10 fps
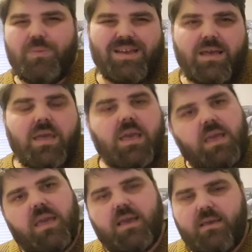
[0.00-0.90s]
but
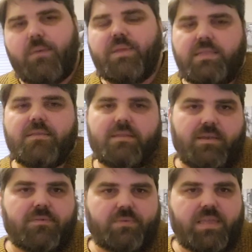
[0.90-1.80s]
I mean,
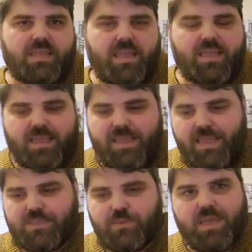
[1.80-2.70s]
look, it
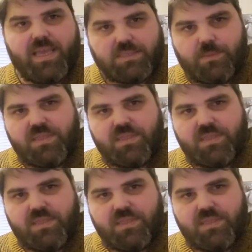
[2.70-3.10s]
is what it is.